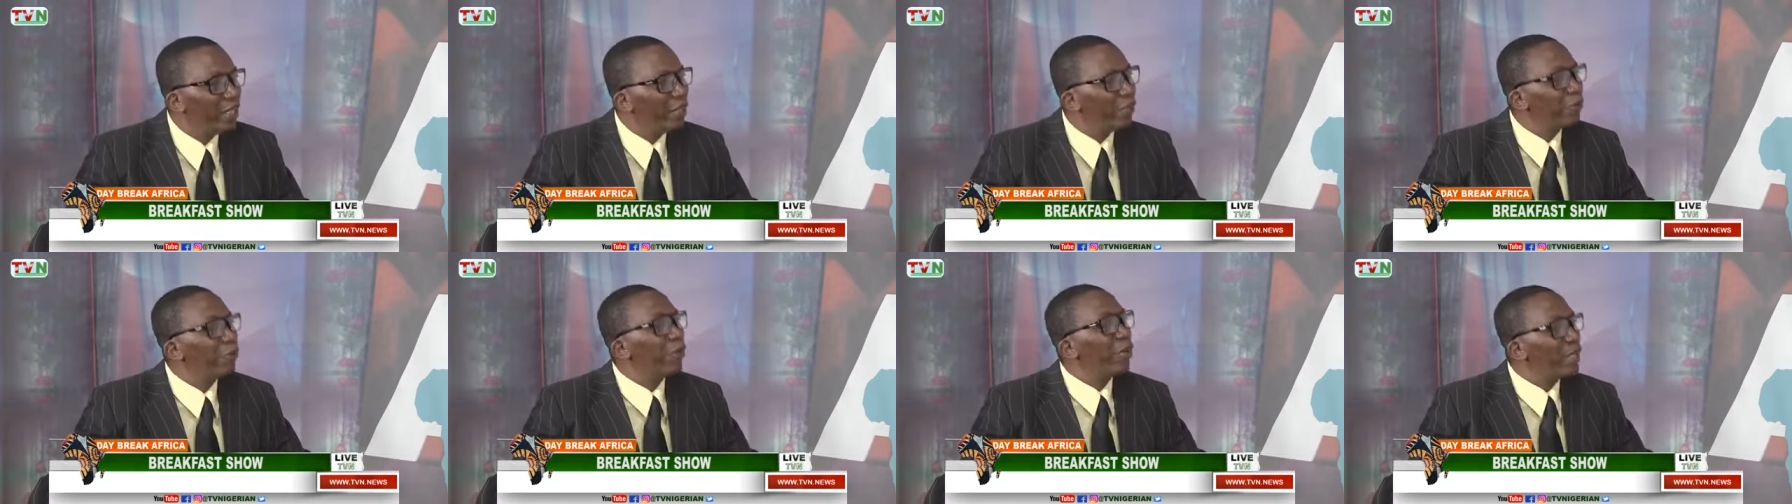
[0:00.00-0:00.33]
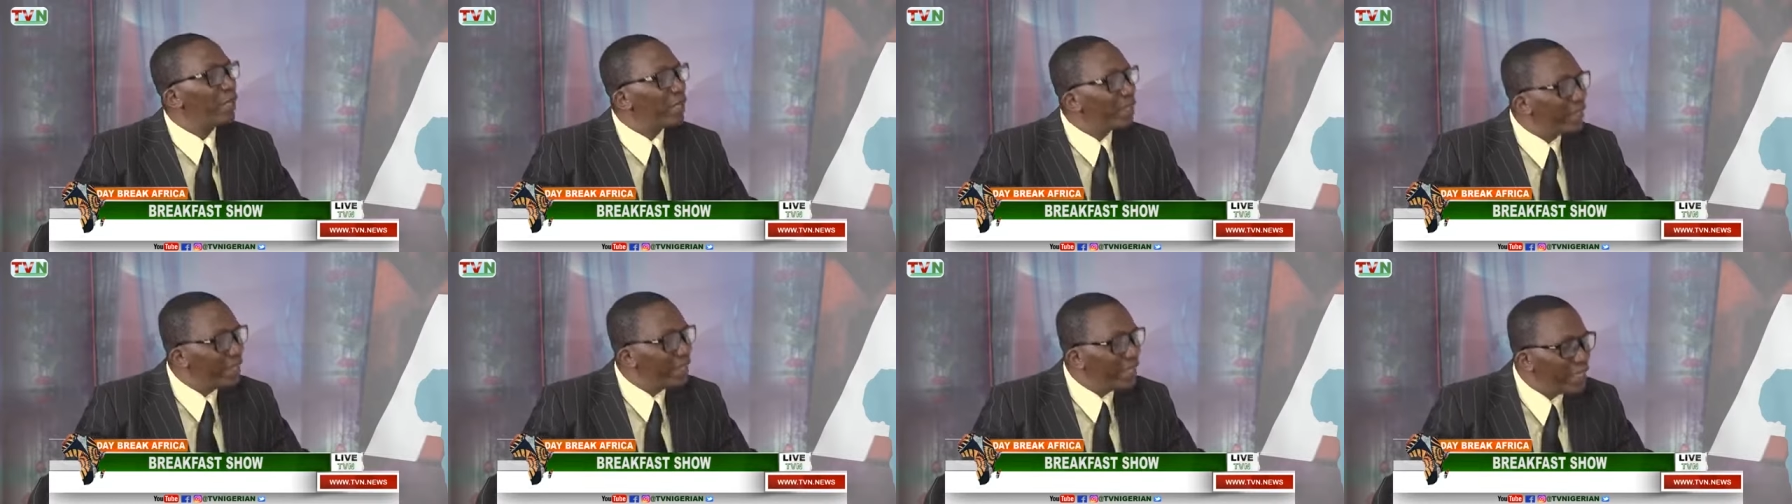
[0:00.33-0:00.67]

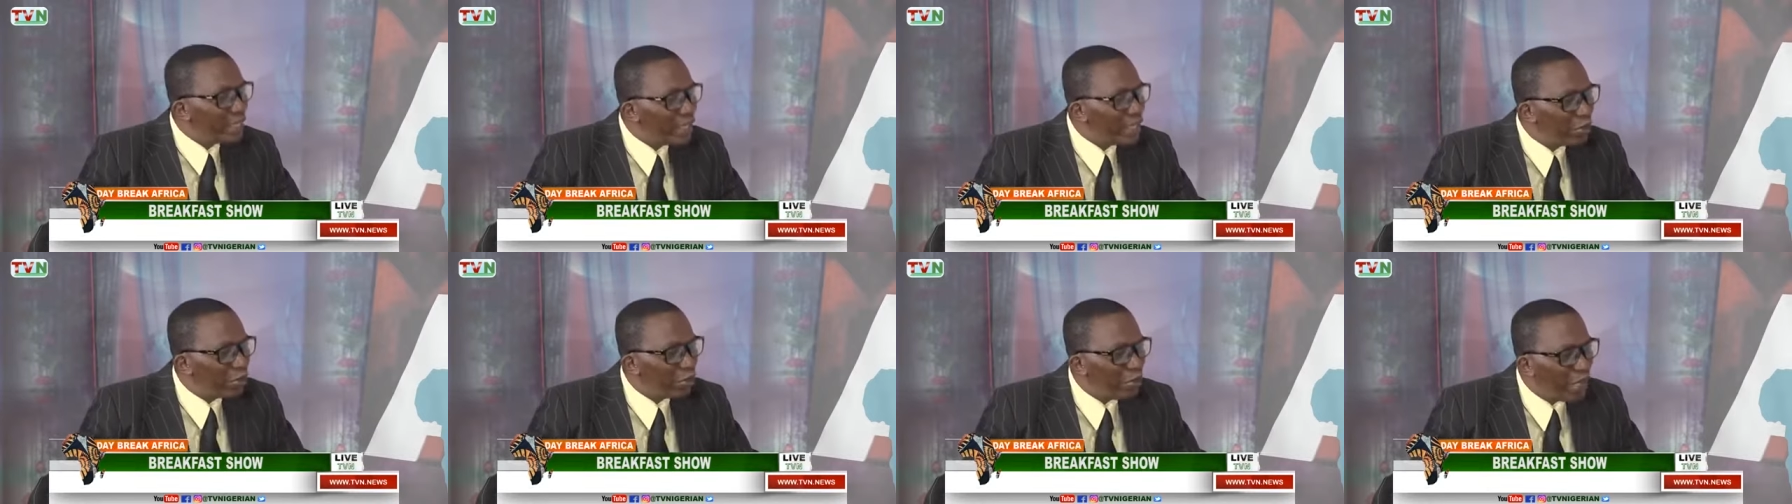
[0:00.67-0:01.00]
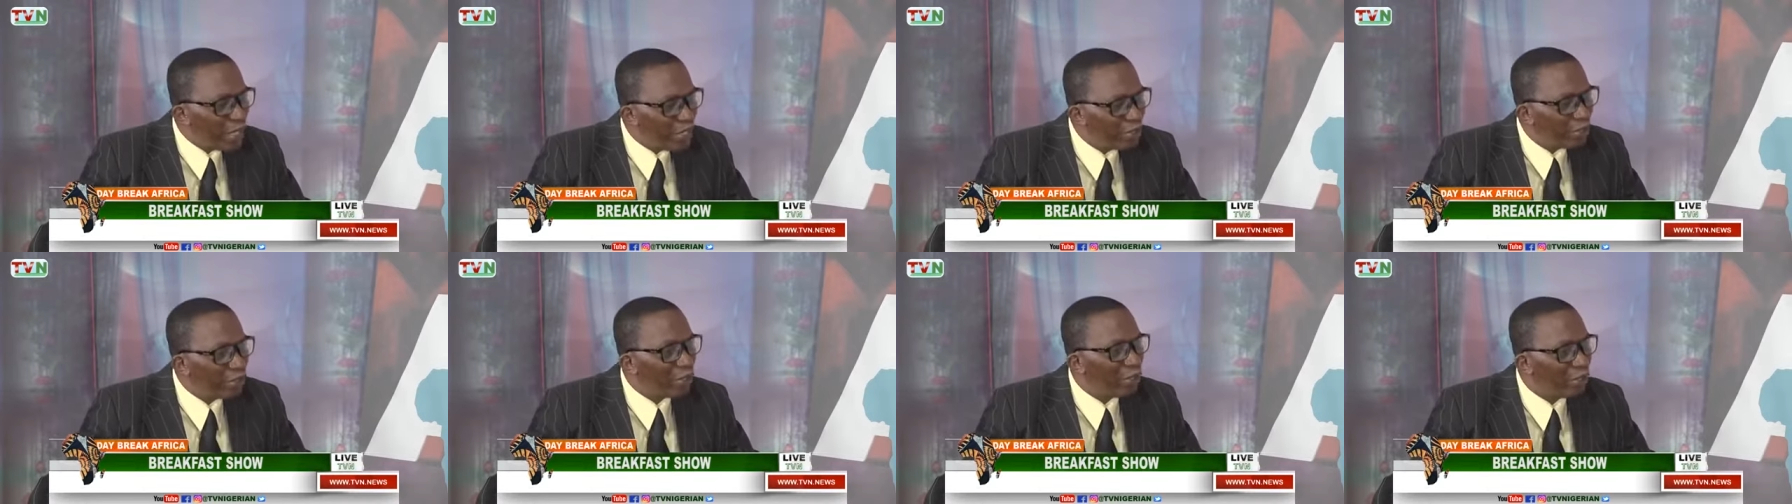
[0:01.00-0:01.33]
for this
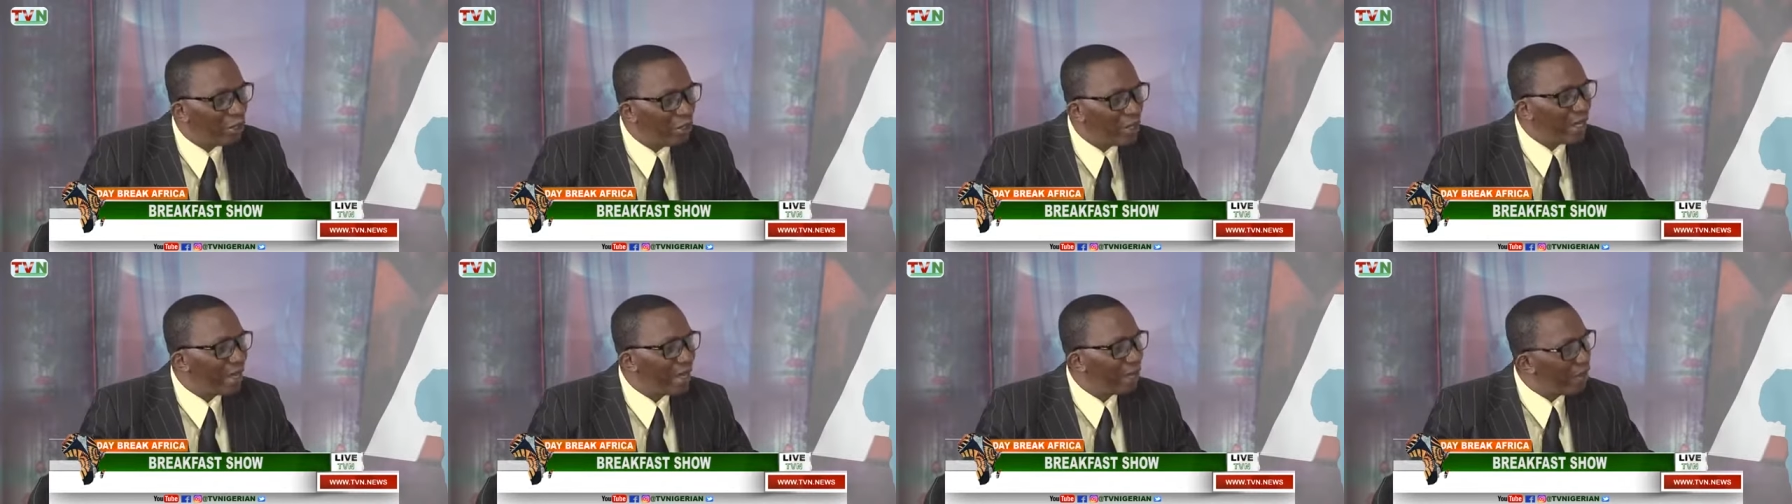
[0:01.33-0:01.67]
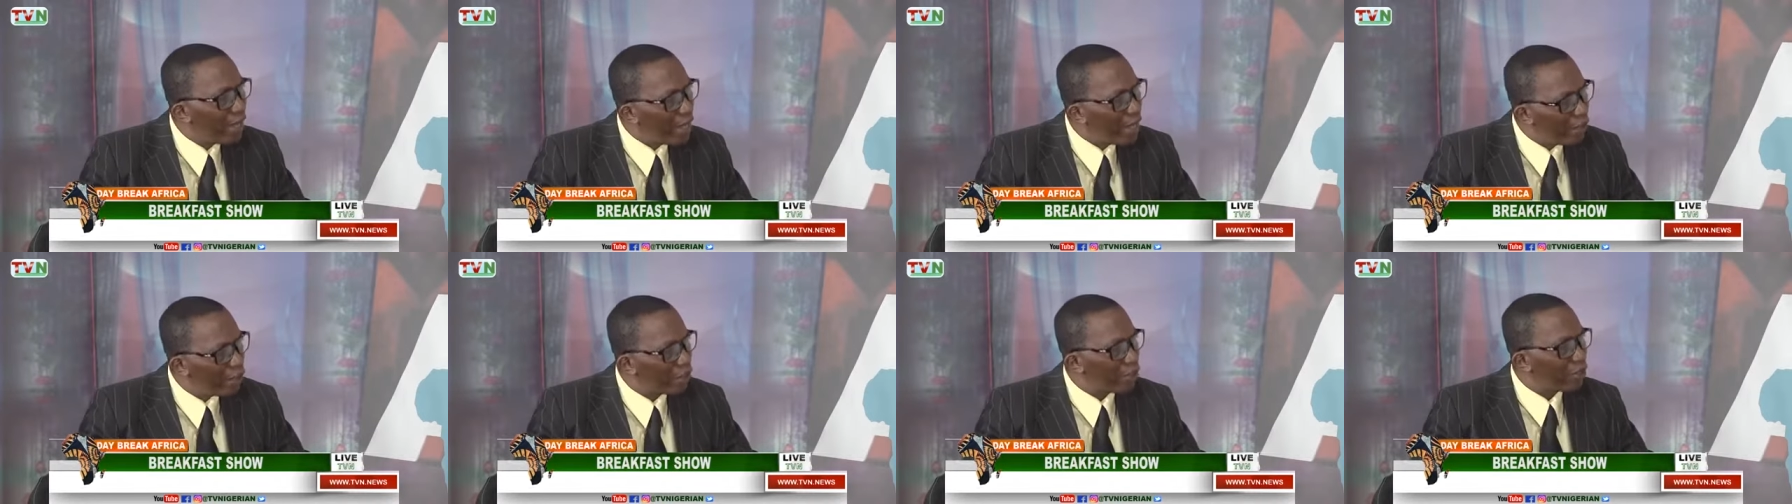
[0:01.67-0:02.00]
special
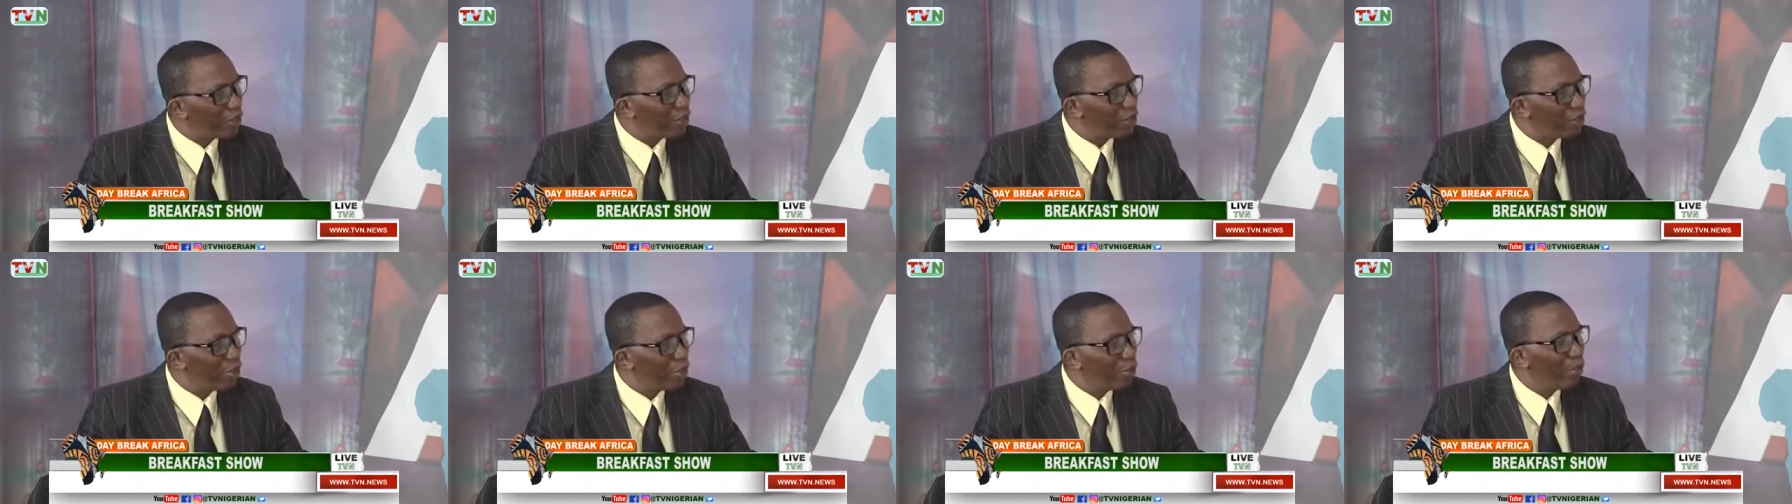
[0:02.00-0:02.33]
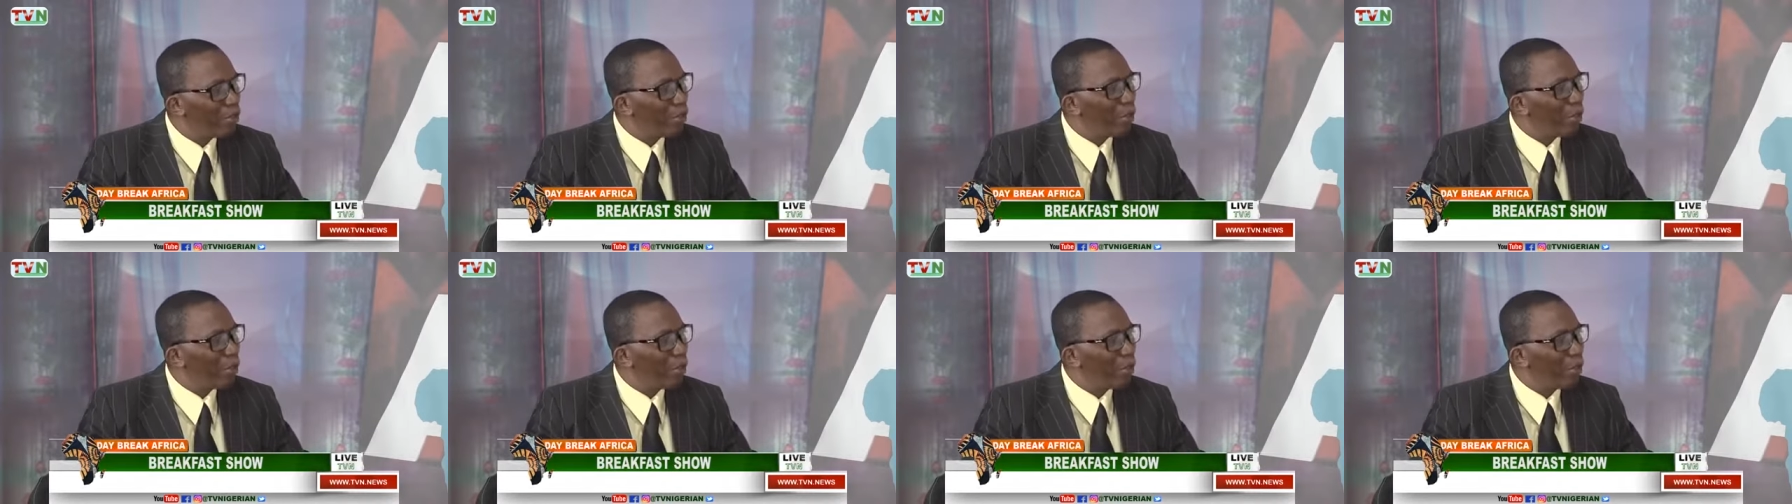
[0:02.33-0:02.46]
coronavirus.